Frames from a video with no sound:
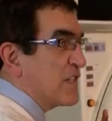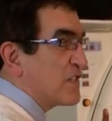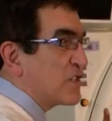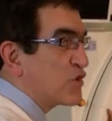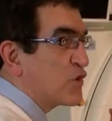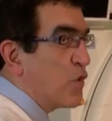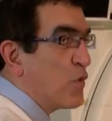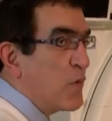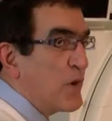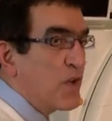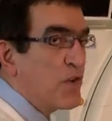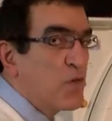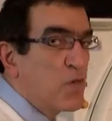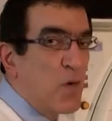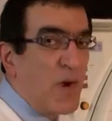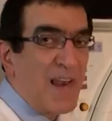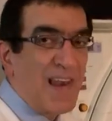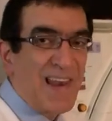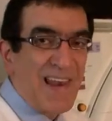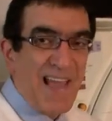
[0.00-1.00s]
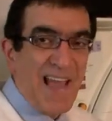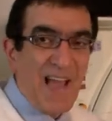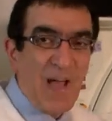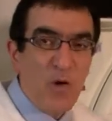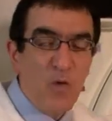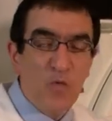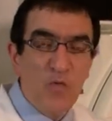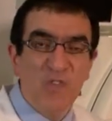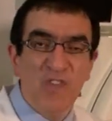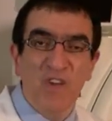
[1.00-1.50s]
is going to
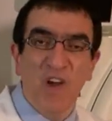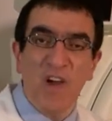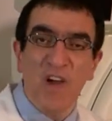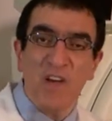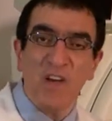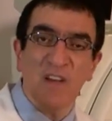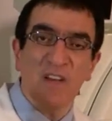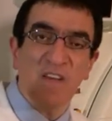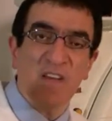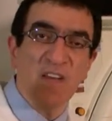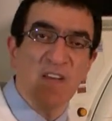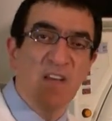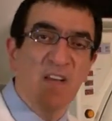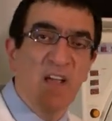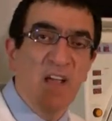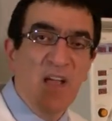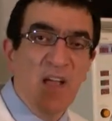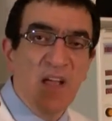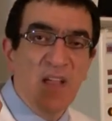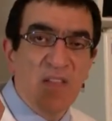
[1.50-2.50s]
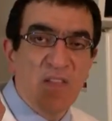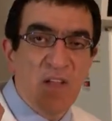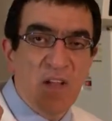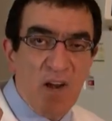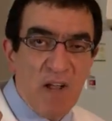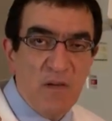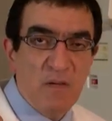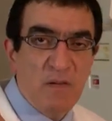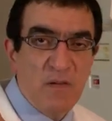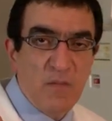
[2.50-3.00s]
allow targeting the
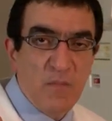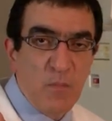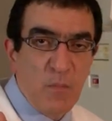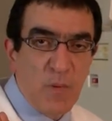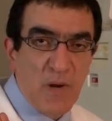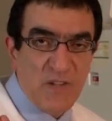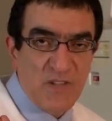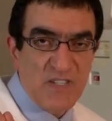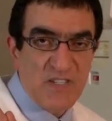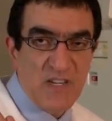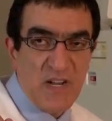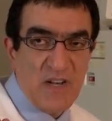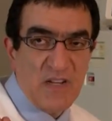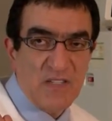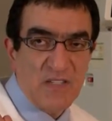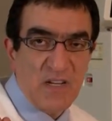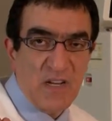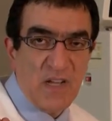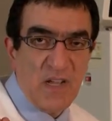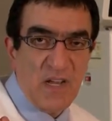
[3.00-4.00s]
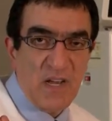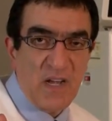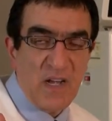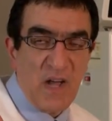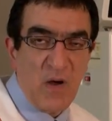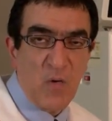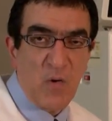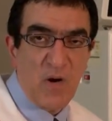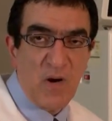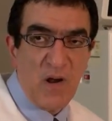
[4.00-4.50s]
red blood cells in
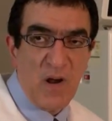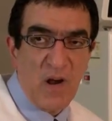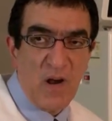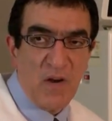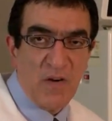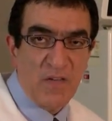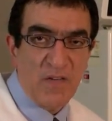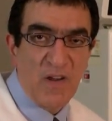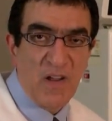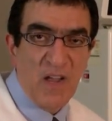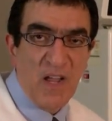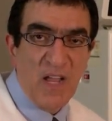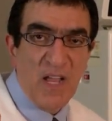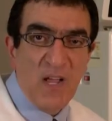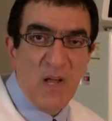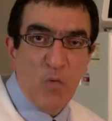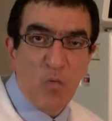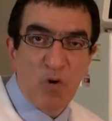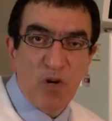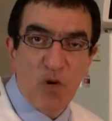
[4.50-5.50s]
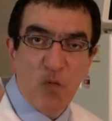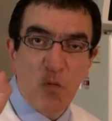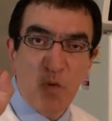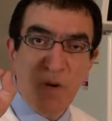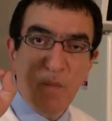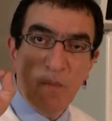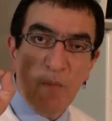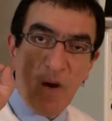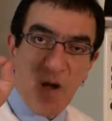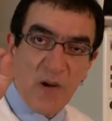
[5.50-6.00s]
our heart, where
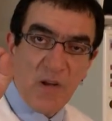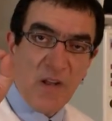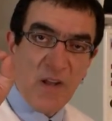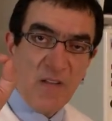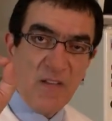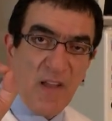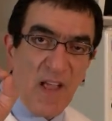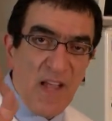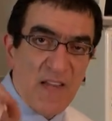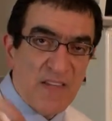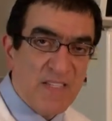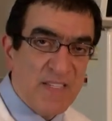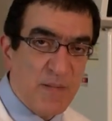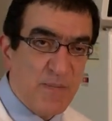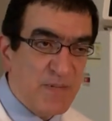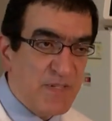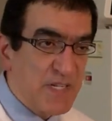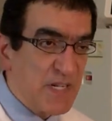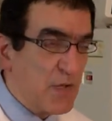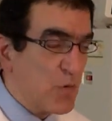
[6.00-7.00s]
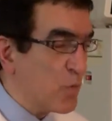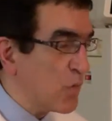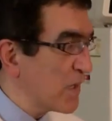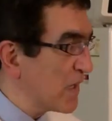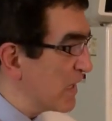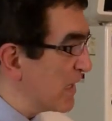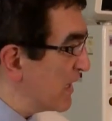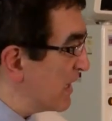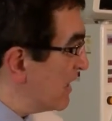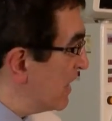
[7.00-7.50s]
we mark it, and
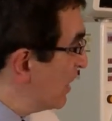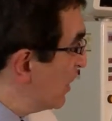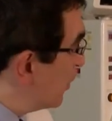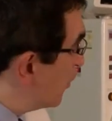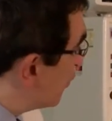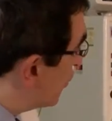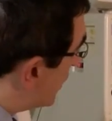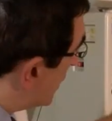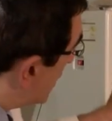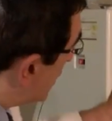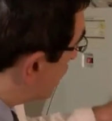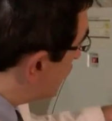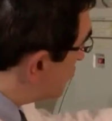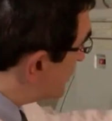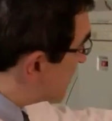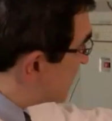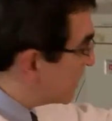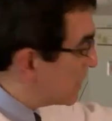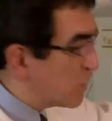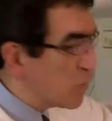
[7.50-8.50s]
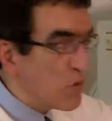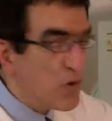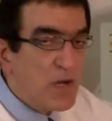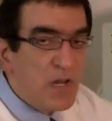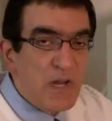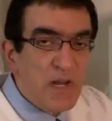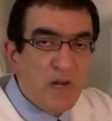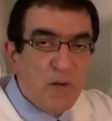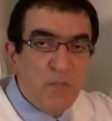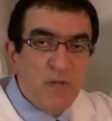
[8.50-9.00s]
subsequently we're using
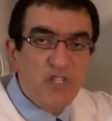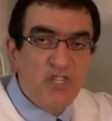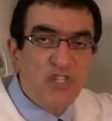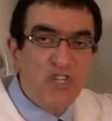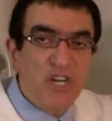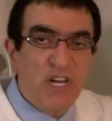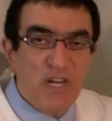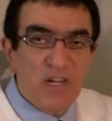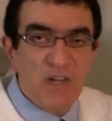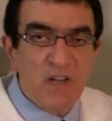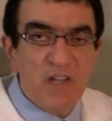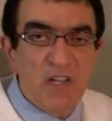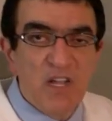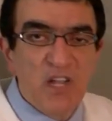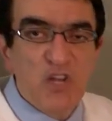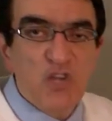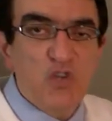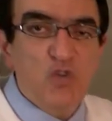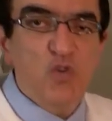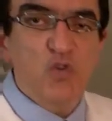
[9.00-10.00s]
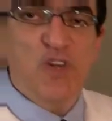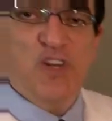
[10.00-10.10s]
nuclear machine to